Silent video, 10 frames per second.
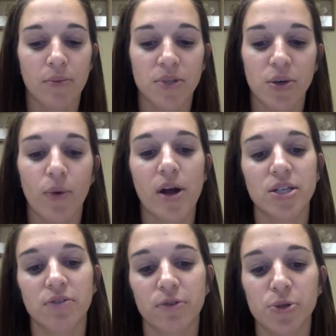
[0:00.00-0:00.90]
So
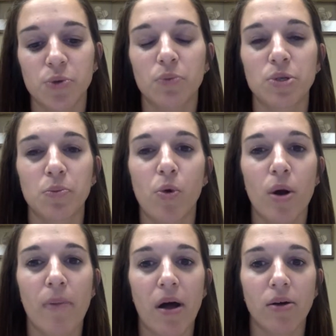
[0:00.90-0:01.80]
whereas the first one was
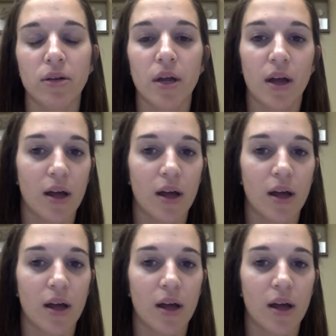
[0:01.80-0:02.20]
more about